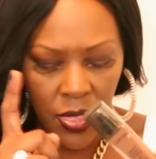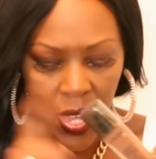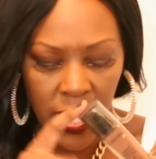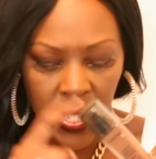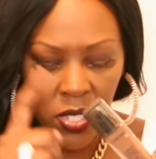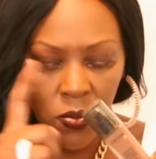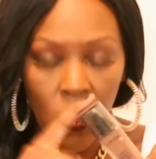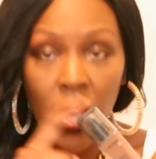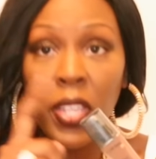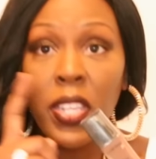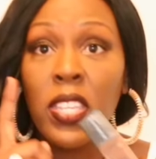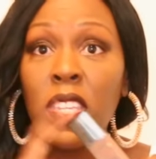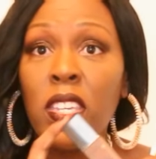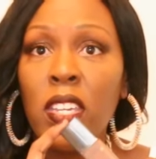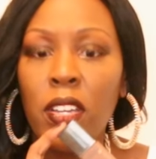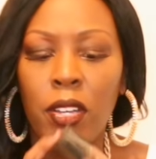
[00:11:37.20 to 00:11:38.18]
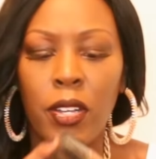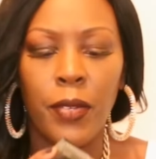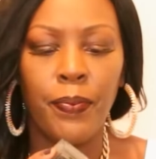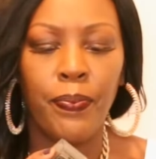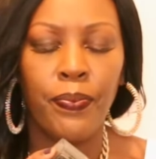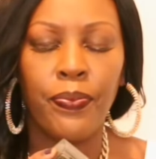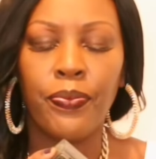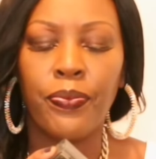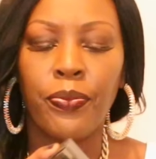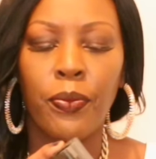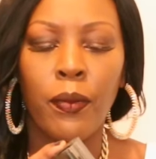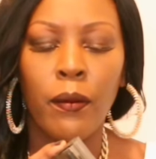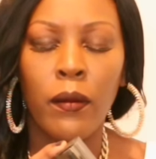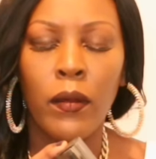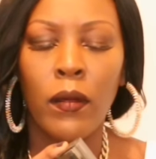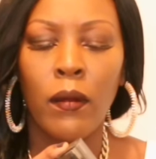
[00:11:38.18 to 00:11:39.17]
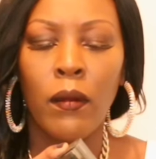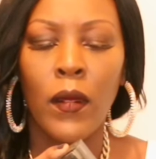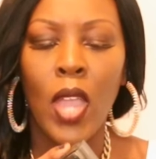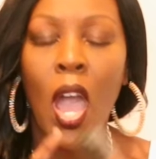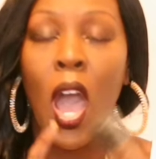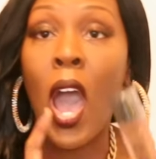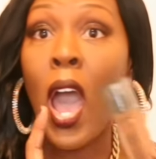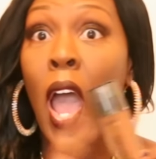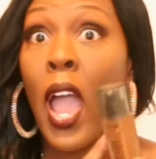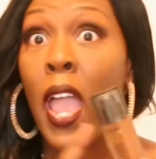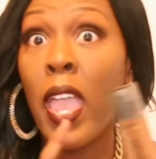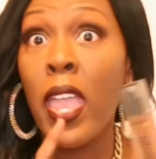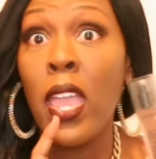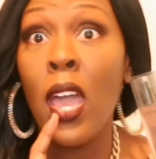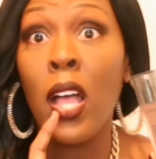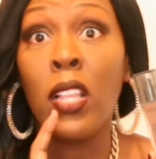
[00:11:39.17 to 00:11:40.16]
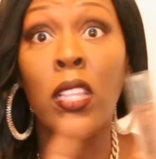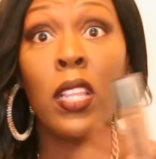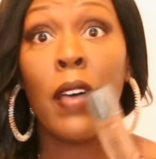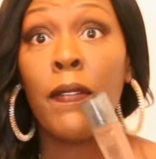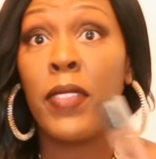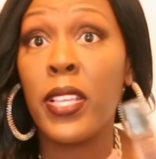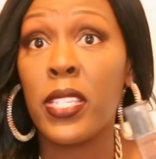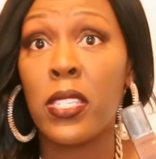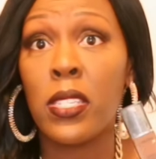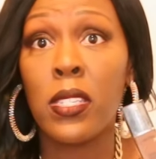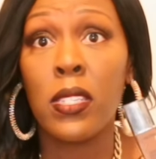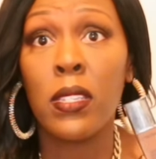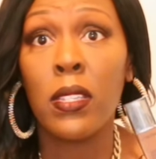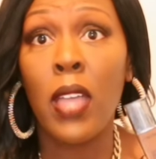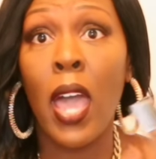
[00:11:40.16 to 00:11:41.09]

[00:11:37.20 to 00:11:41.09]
This one here, I love this.